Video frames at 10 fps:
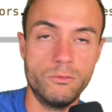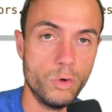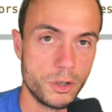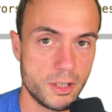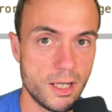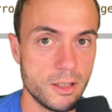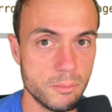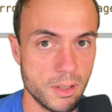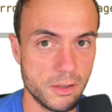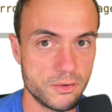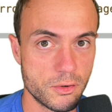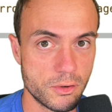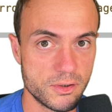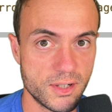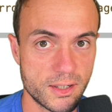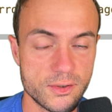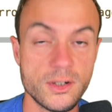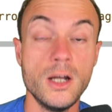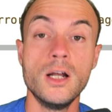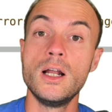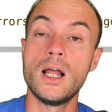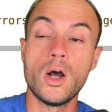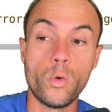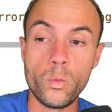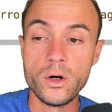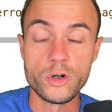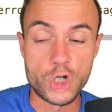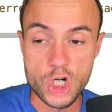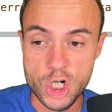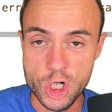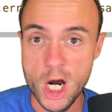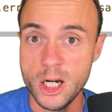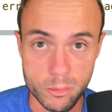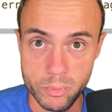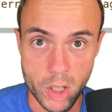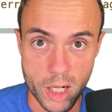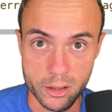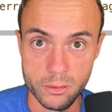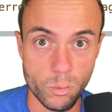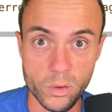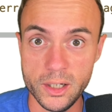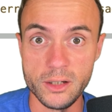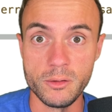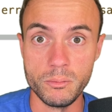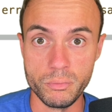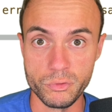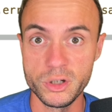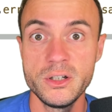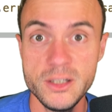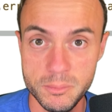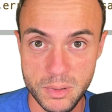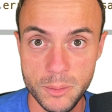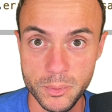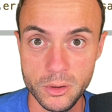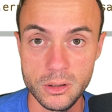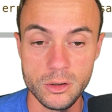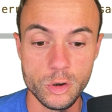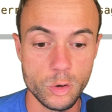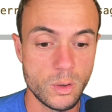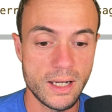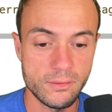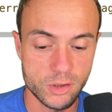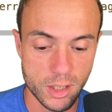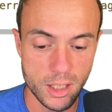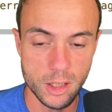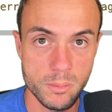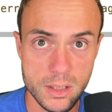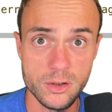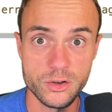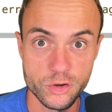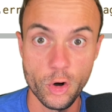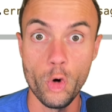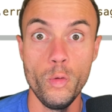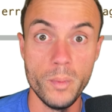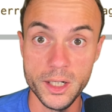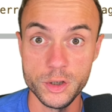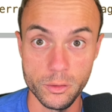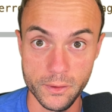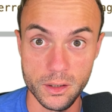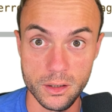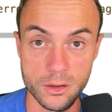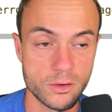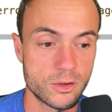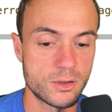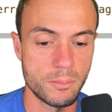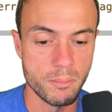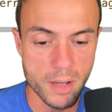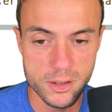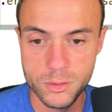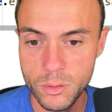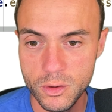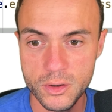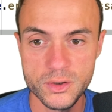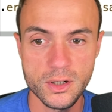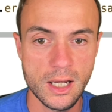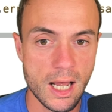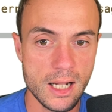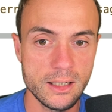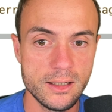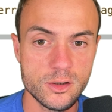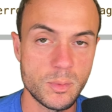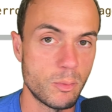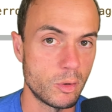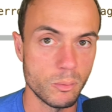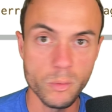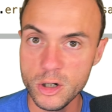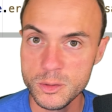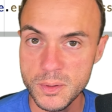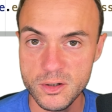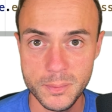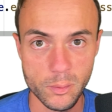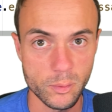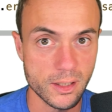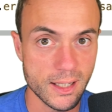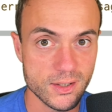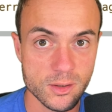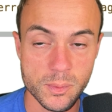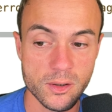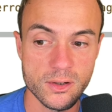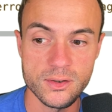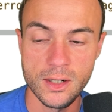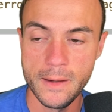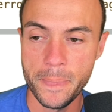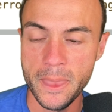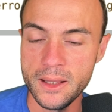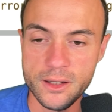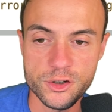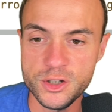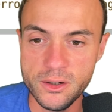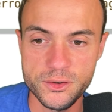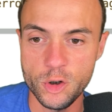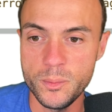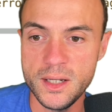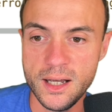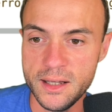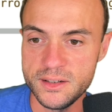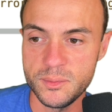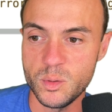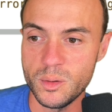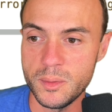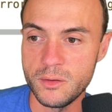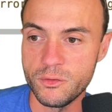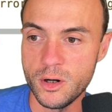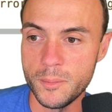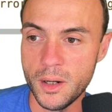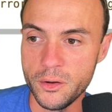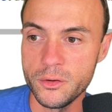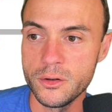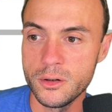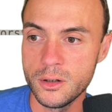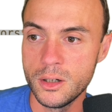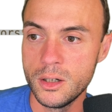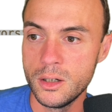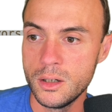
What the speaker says: 48 minutes, 30 seconds. We're chock-a-block with brilliant people who have taught me so much over the years. Mentors, colleagues, people with more experience, people with less experience, that just share so many concepts with me from other